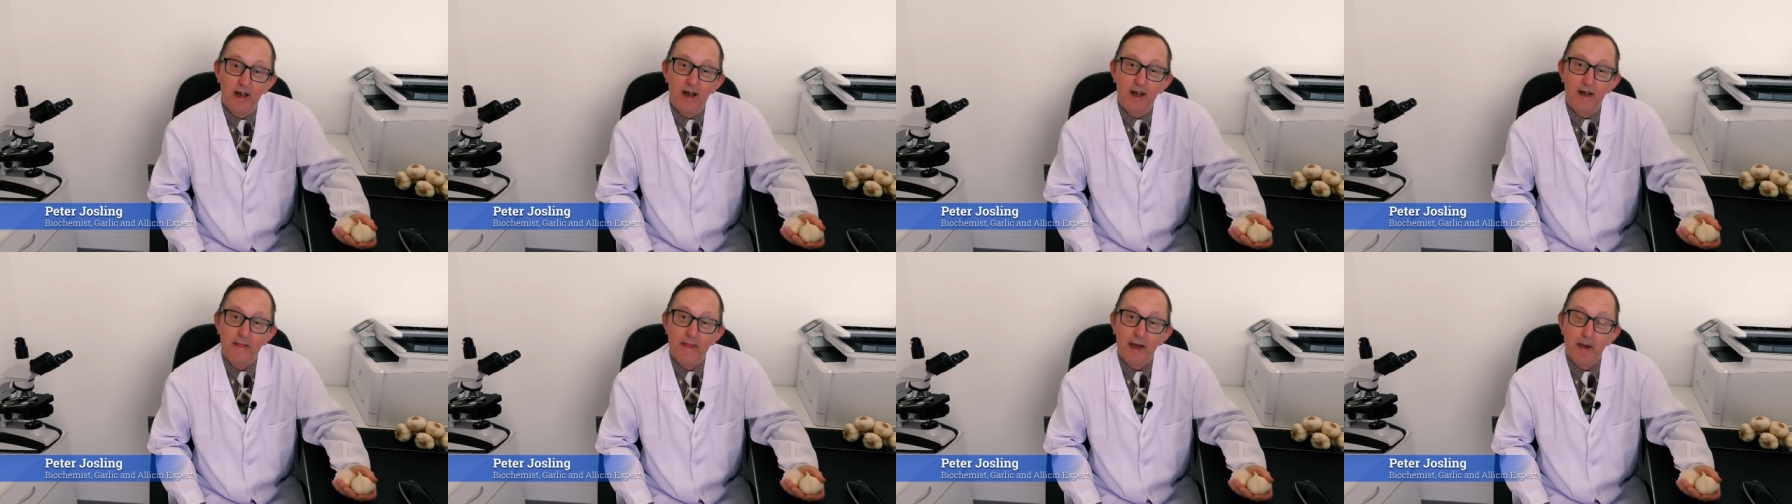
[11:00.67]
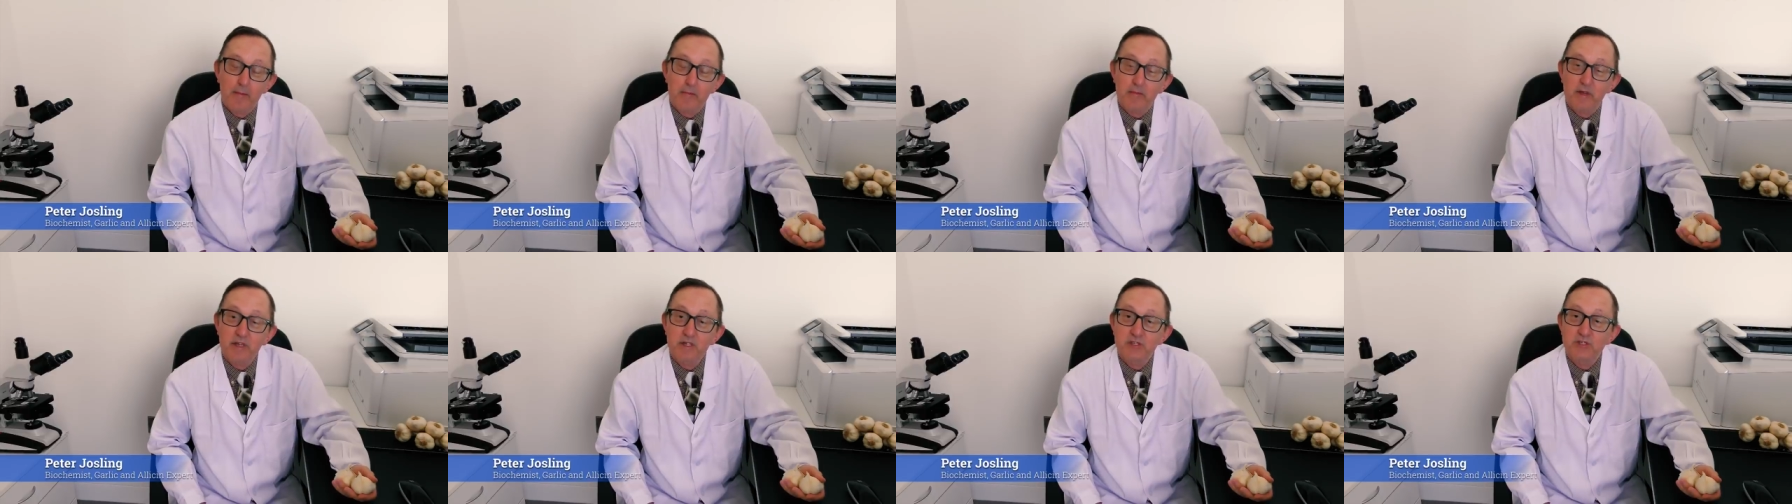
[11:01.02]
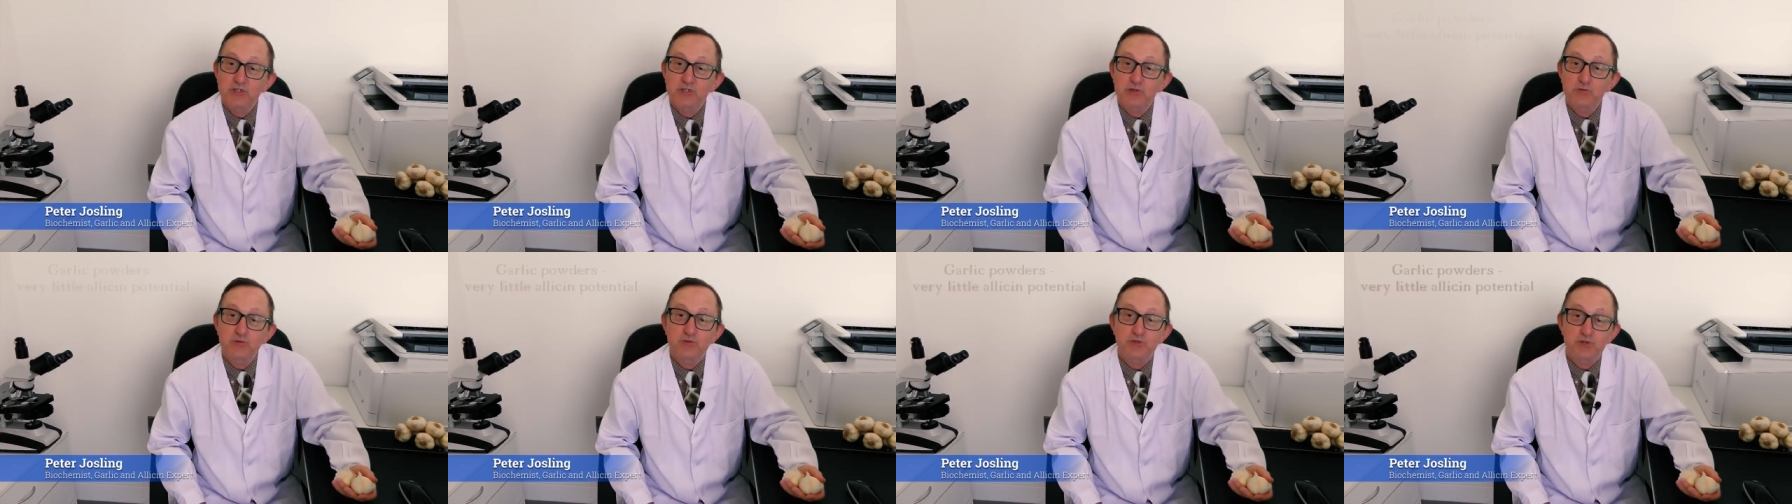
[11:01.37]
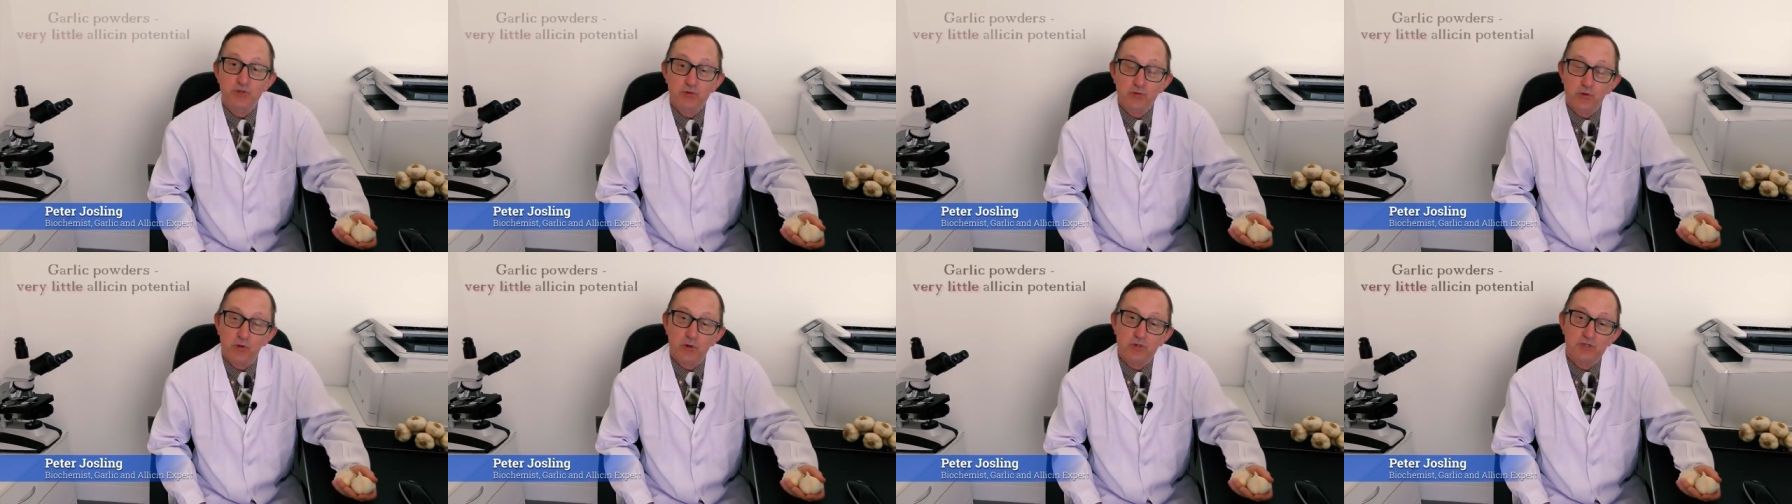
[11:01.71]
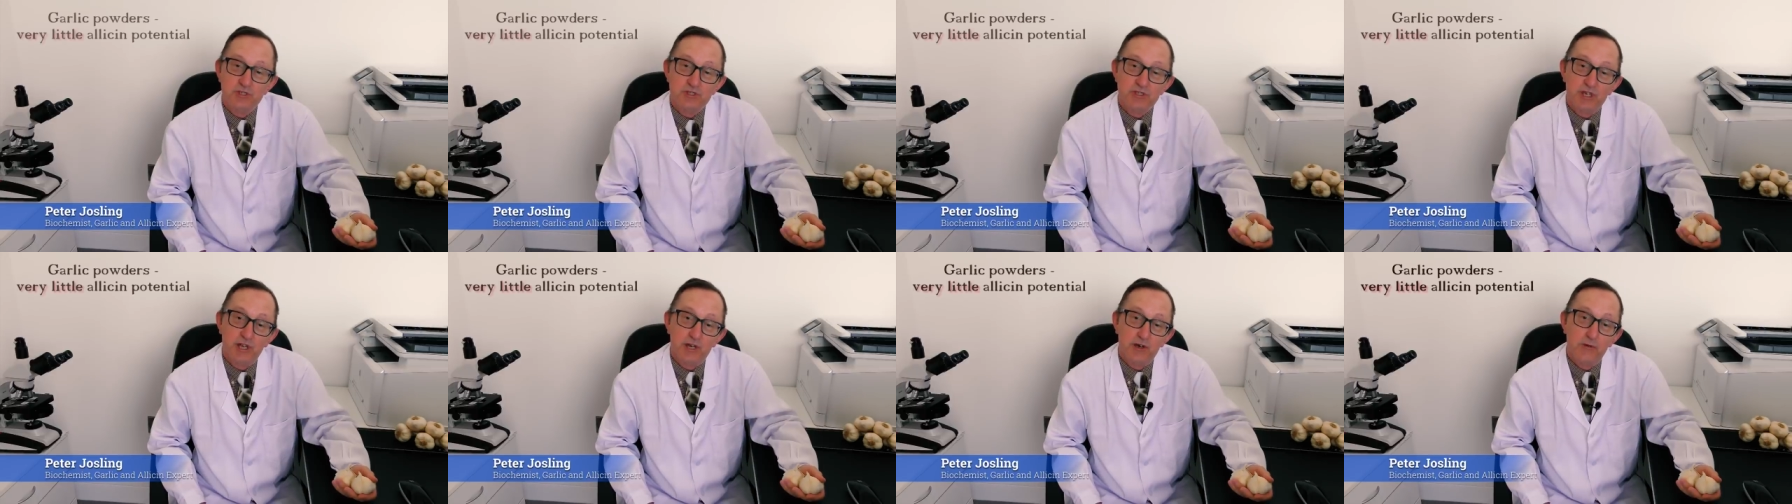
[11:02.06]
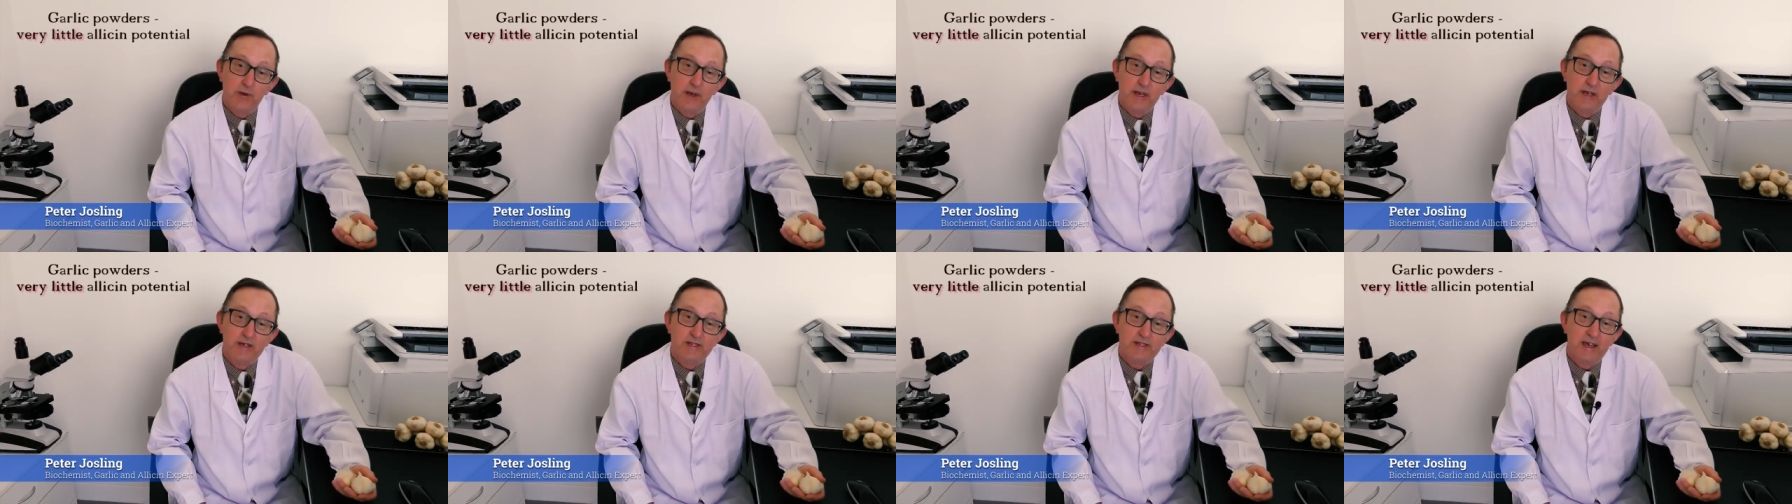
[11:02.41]
and that means you do not
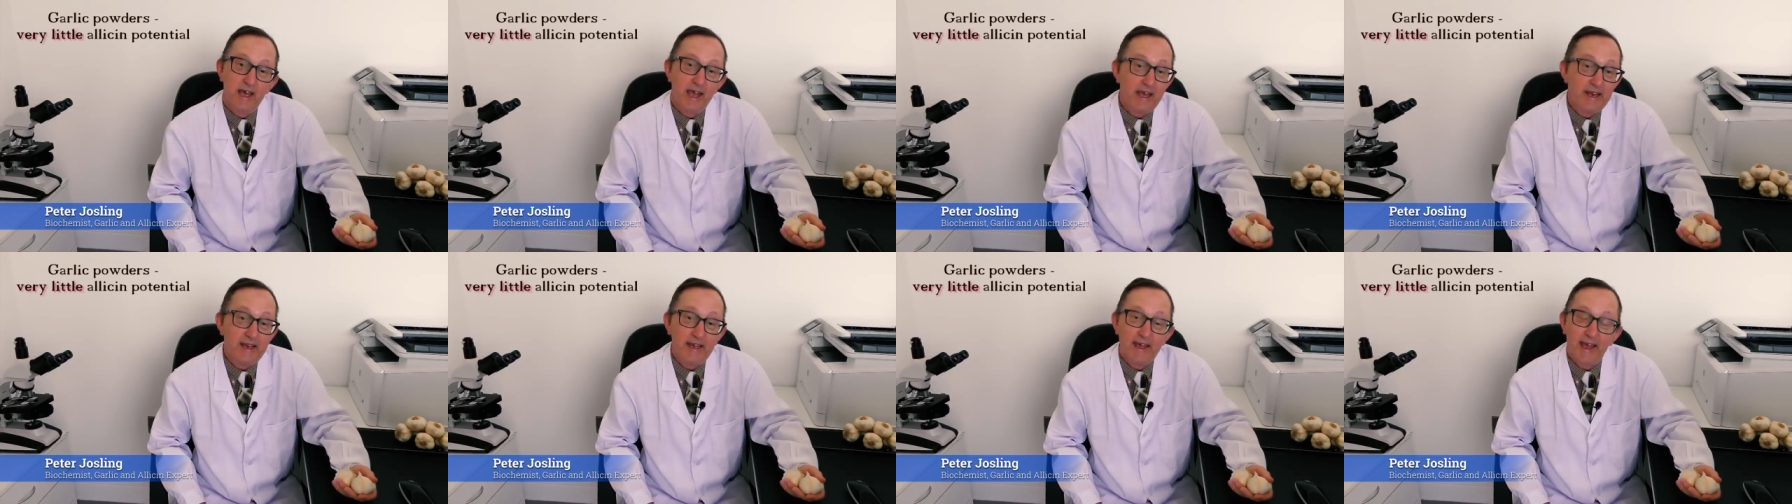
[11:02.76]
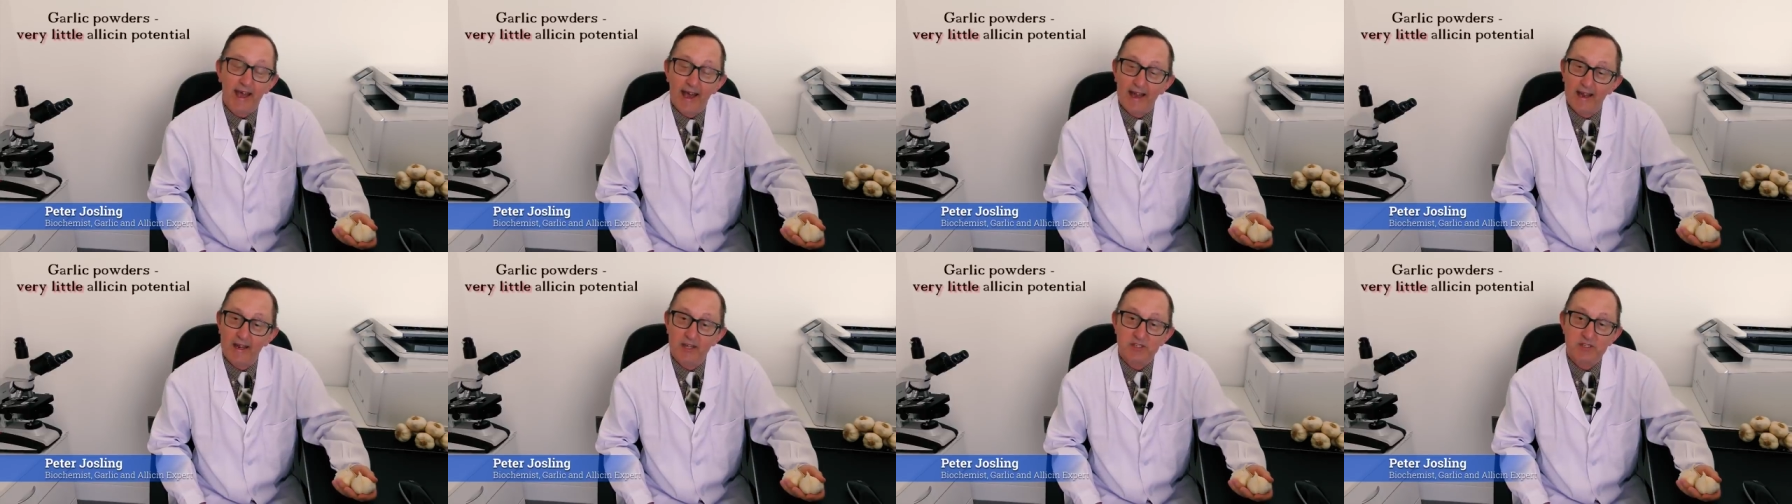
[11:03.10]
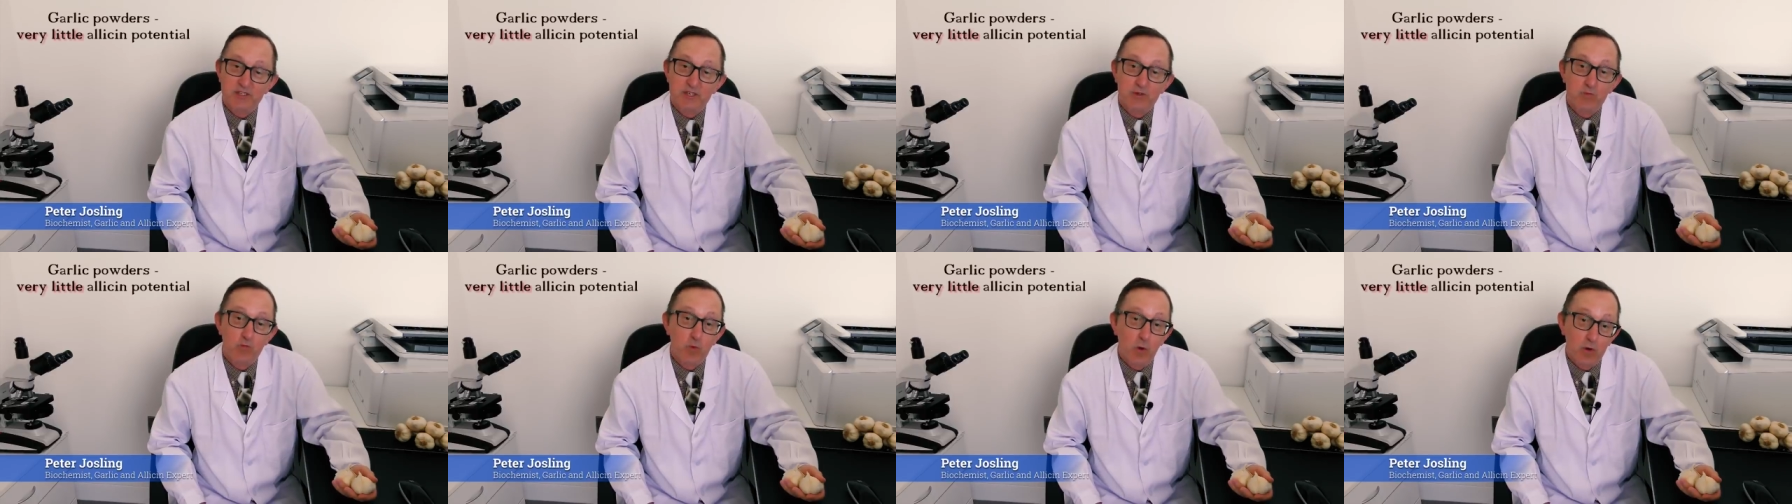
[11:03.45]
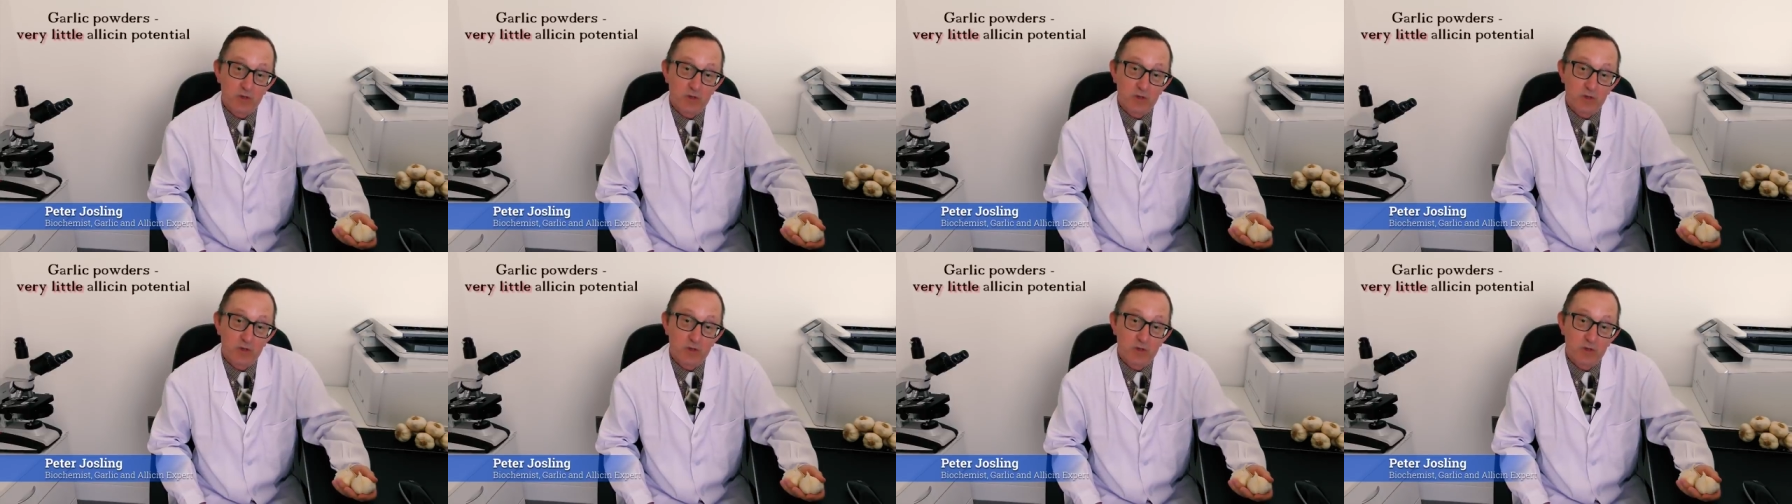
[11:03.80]
generate any allicin